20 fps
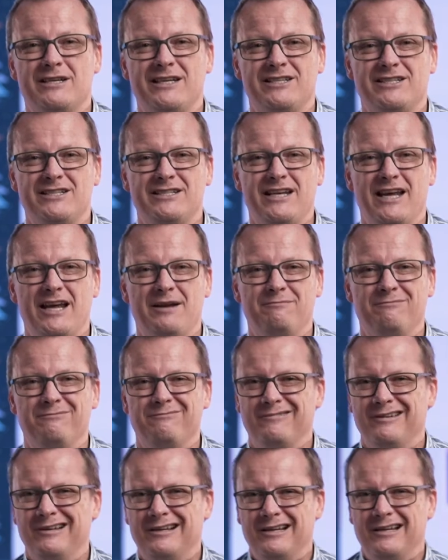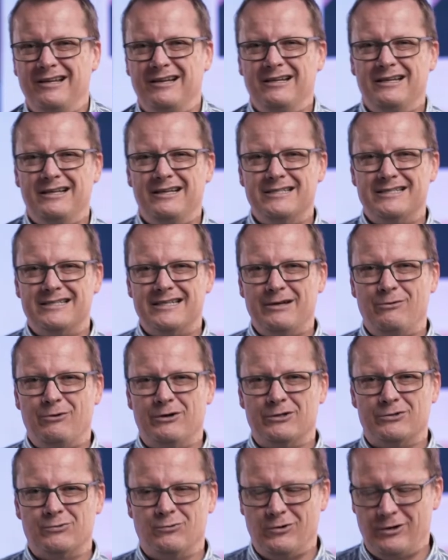instead. Let's see what
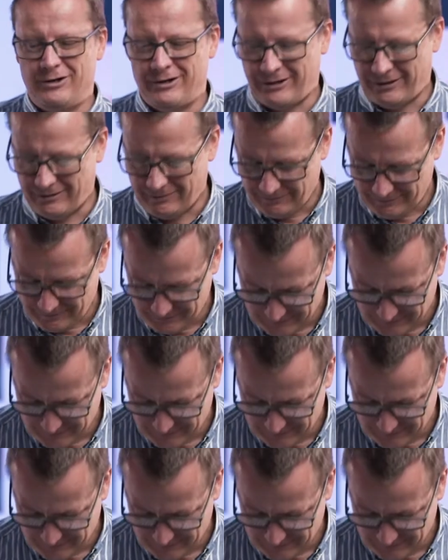it's worth.